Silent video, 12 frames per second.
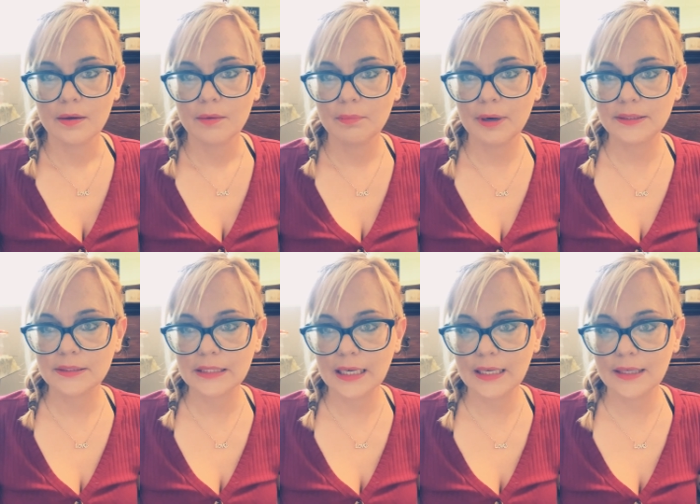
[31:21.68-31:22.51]
But
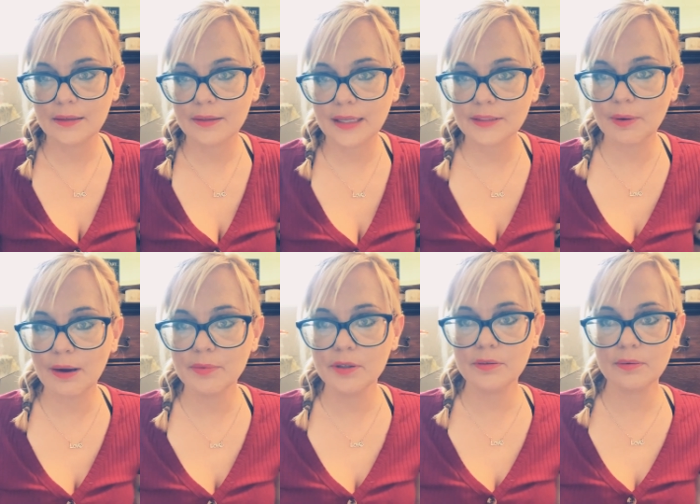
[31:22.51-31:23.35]
uh, that's why I'm
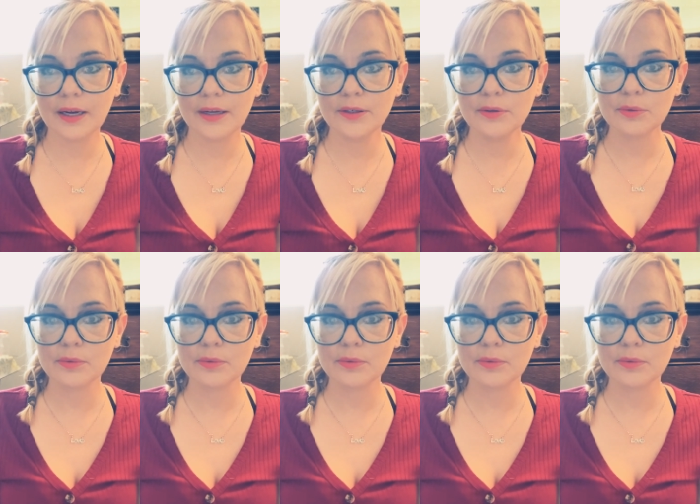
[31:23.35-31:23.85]
doing what I do.